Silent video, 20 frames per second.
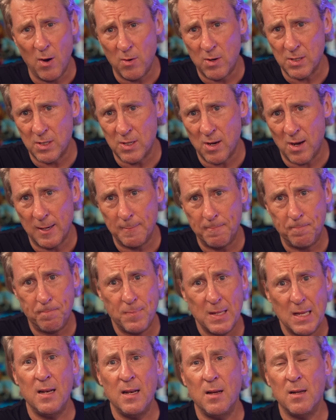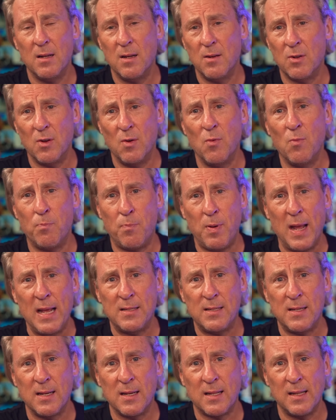to focus on in
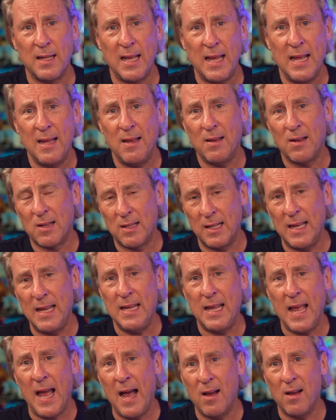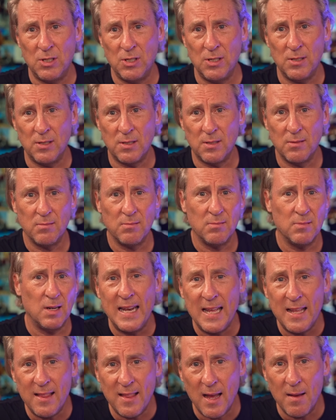basically clean couches,
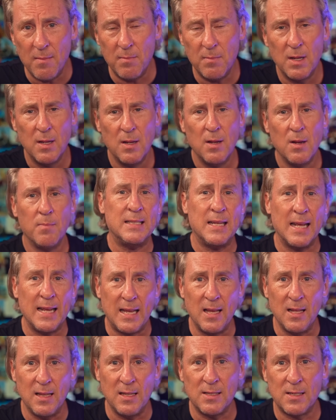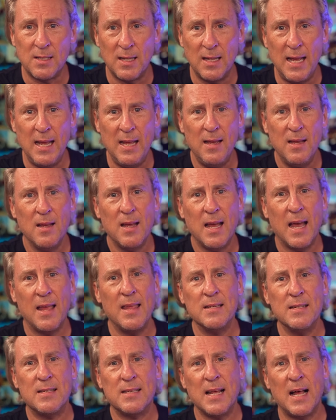cleaning them meticulously,
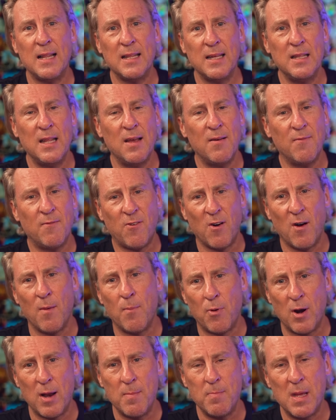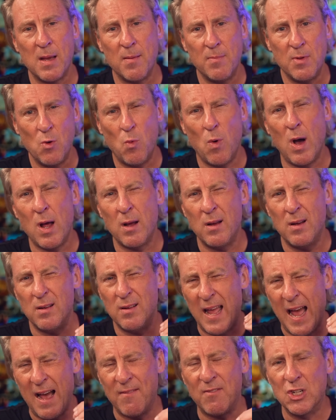and then selling them for a premium. You wanna
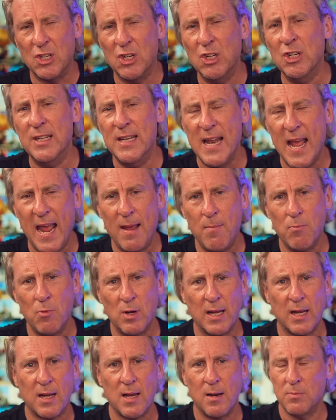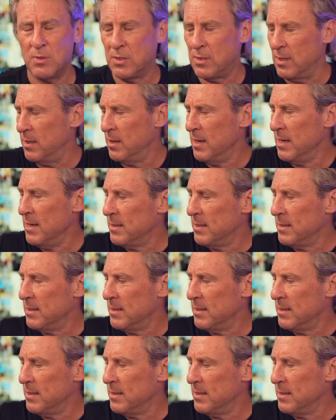have a good name when it comes to